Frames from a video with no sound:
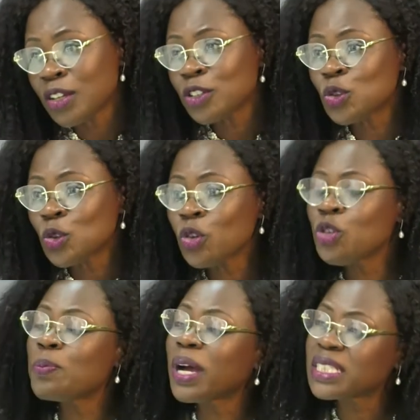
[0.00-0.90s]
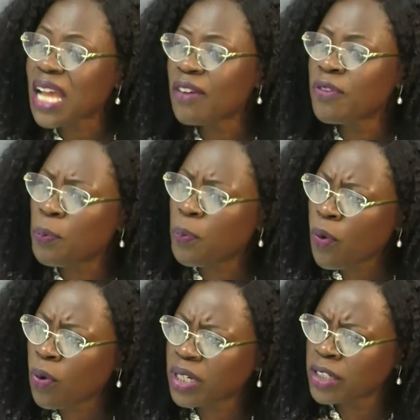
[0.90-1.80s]
So you must have a
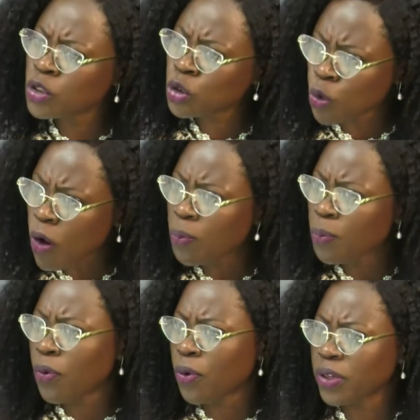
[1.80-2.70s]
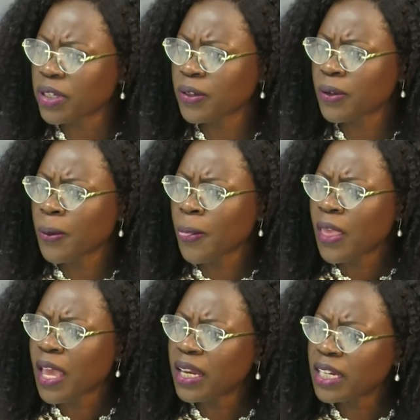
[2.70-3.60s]
board, a strong board,
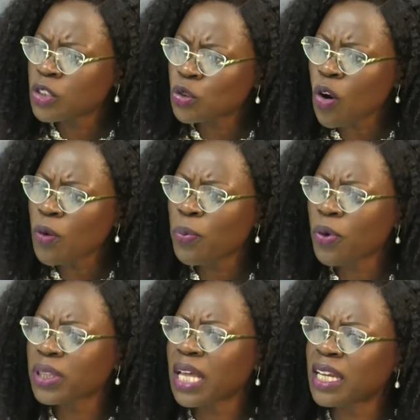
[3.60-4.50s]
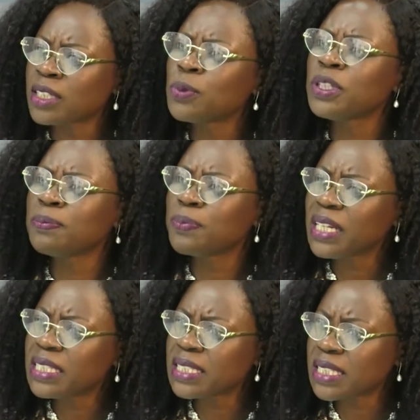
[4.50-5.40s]
and a strong board that has put in
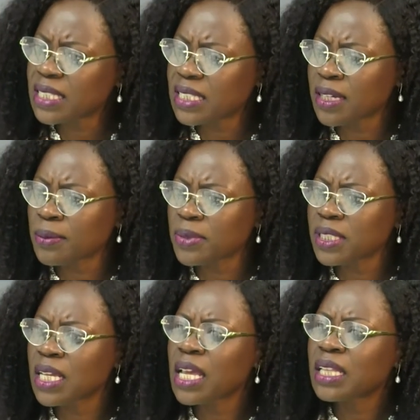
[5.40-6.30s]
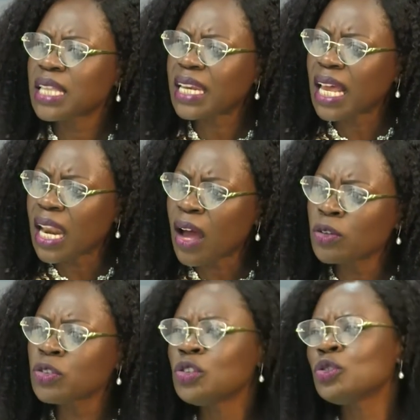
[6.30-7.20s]
place systems that
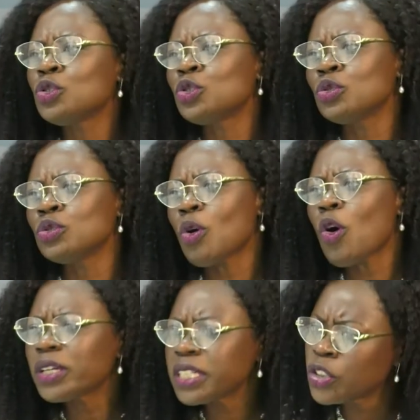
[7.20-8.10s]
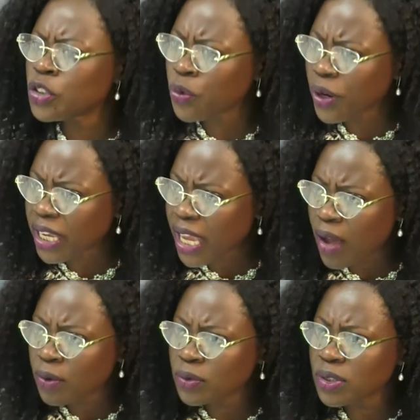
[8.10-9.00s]
allows you to audit your
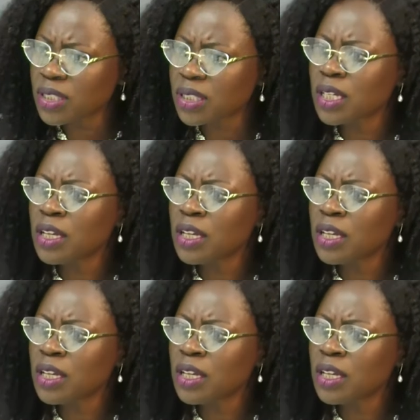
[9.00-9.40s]
accounts,